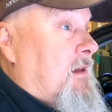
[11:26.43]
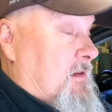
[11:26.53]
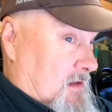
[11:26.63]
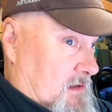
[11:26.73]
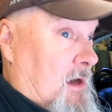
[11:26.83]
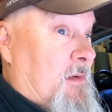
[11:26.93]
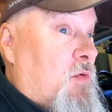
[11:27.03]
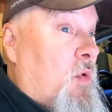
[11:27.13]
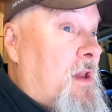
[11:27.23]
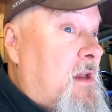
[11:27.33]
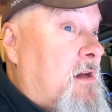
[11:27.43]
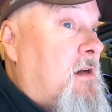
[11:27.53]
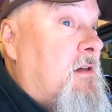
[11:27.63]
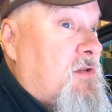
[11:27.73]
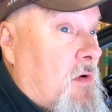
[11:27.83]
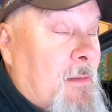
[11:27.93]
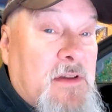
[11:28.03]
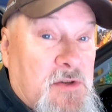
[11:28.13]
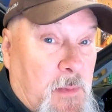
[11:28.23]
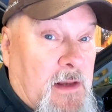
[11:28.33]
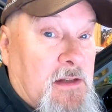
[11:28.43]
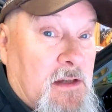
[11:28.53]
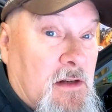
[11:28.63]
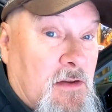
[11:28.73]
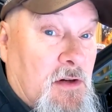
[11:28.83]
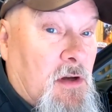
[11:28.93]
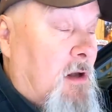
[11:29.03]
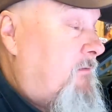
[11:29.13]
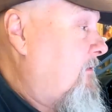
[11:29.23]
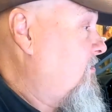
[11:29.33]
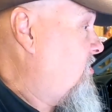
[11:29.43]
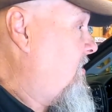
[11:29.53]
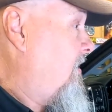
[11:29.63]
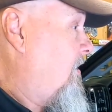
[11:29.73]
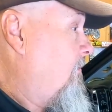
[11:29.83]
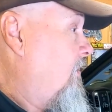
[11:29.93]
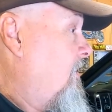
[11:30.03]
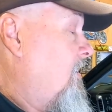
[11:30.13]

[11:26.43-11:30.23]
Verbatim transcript: this coming week, so I'm expecting another call from GM,